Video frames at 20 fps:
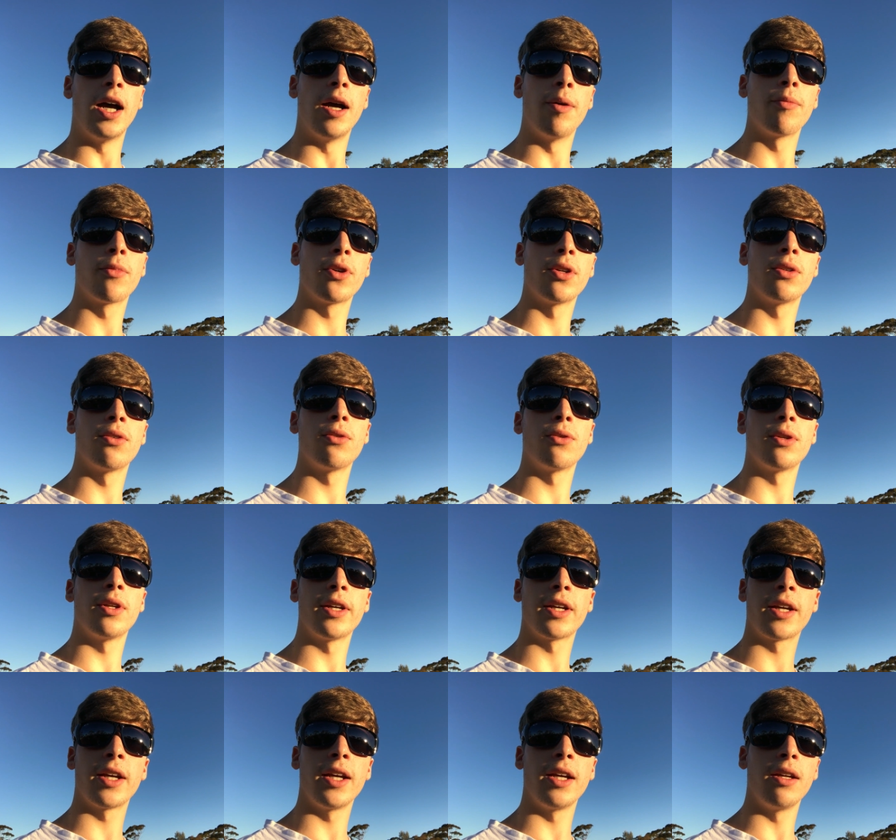I'm going to do
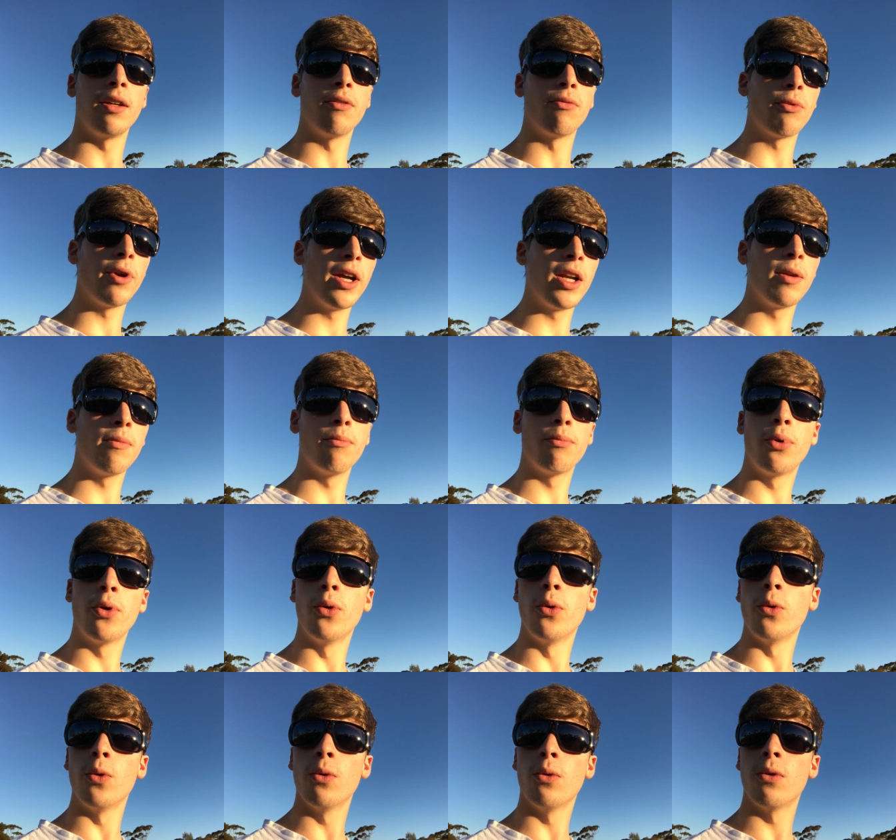like a random
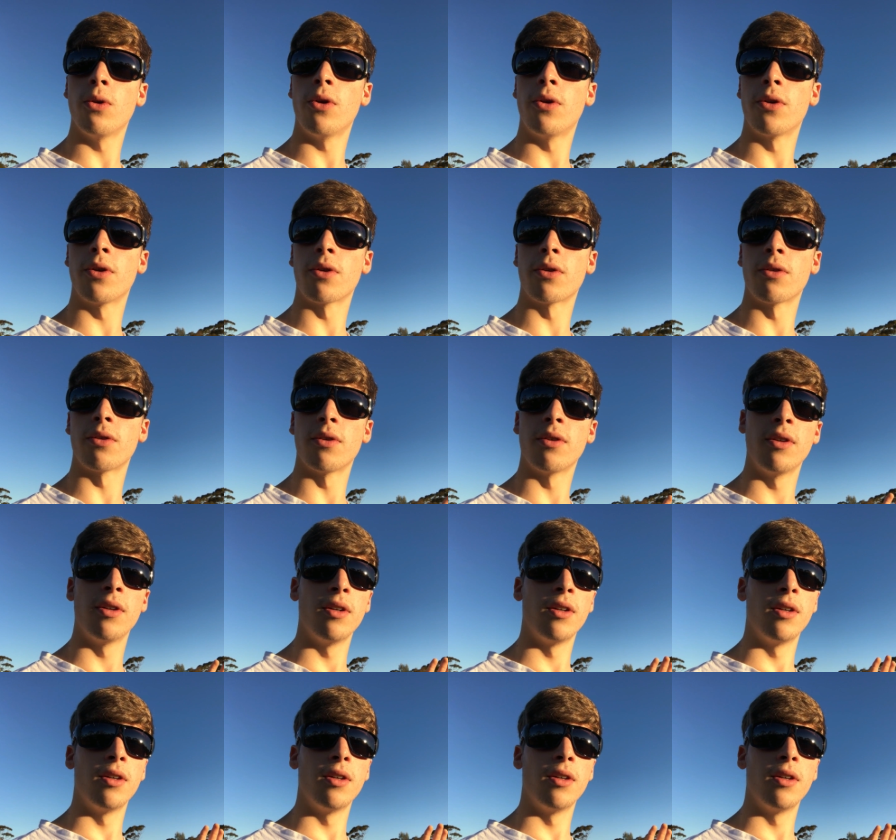poll on